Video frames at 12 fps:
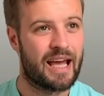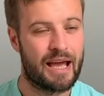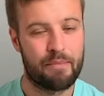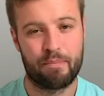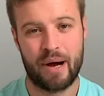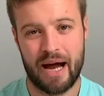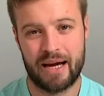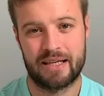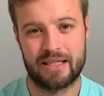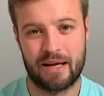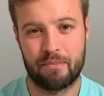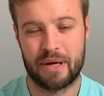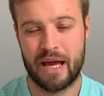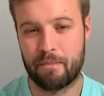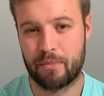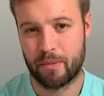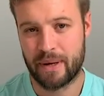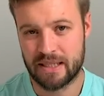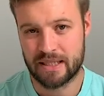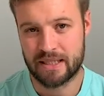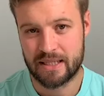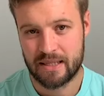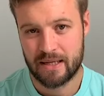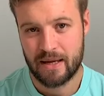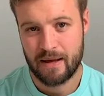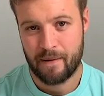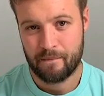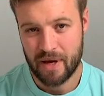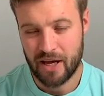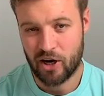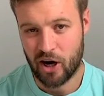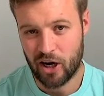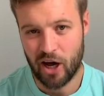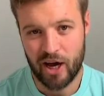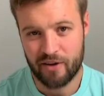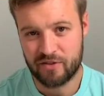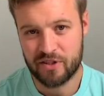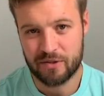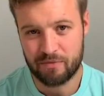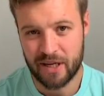impact and be implemented in our lives?